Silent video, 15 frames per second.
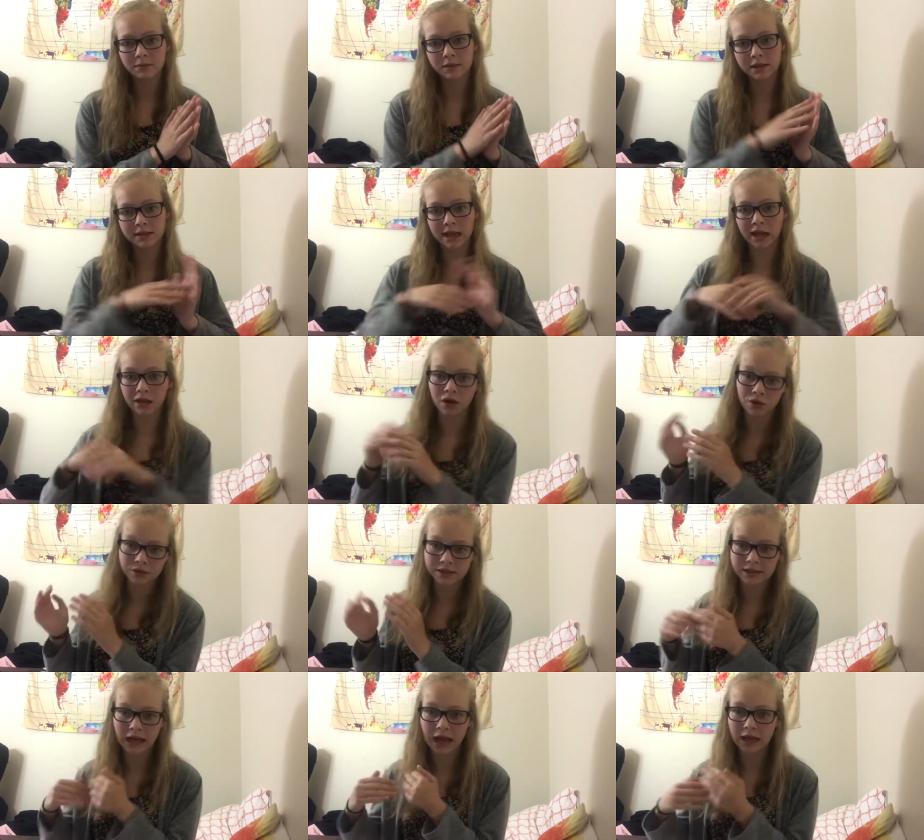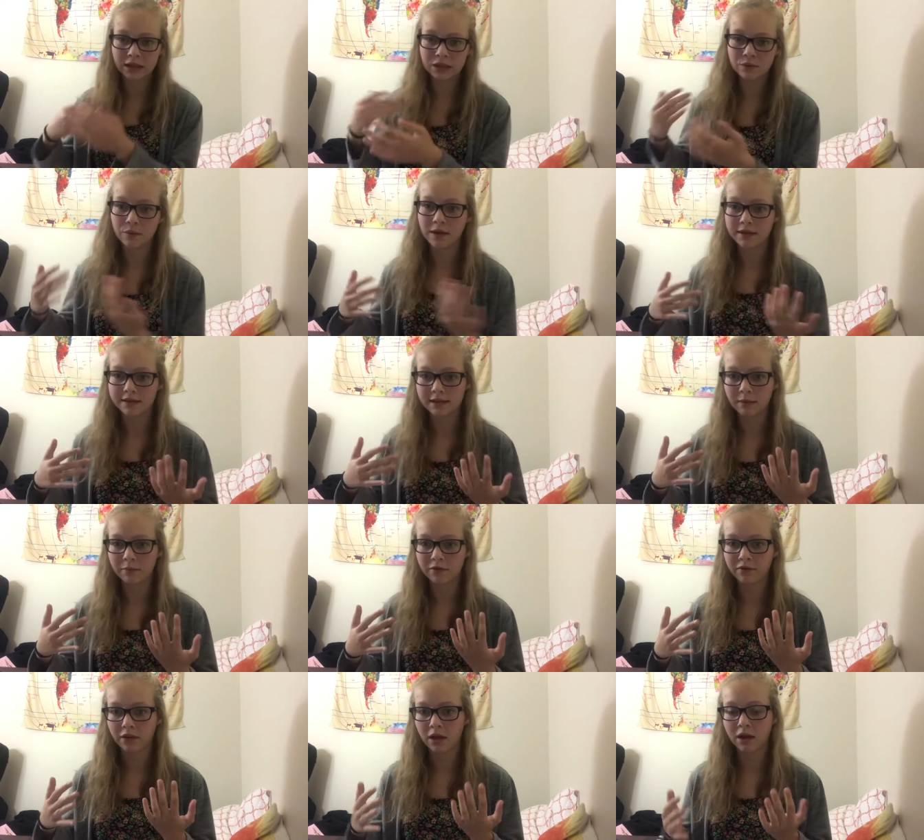because that coincides with some
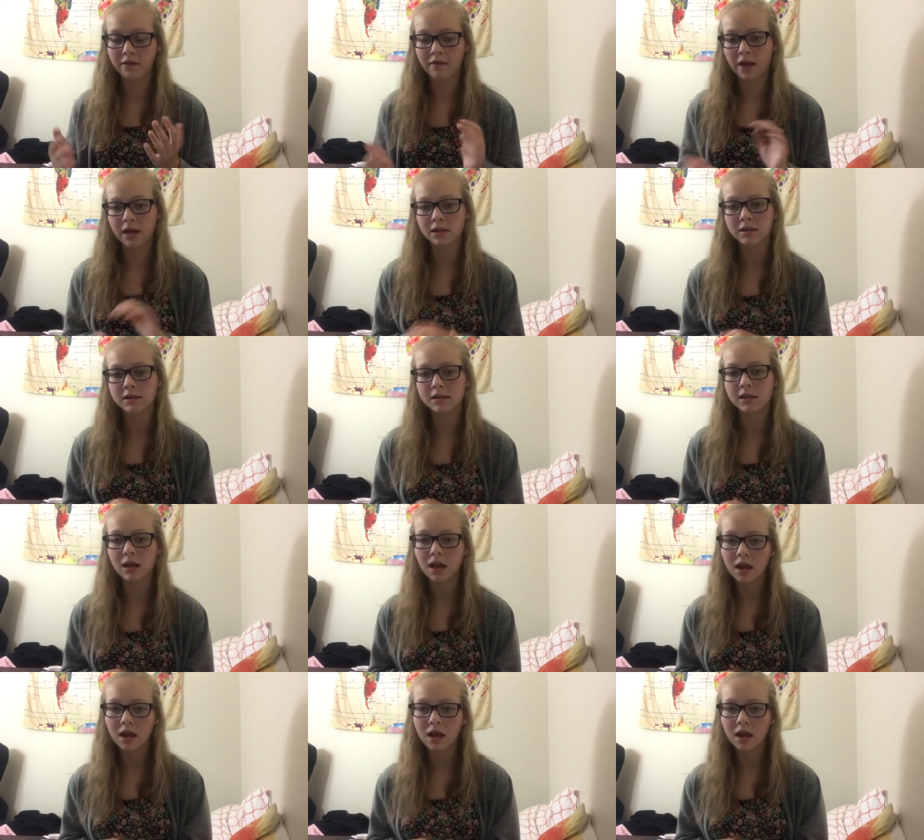of the events.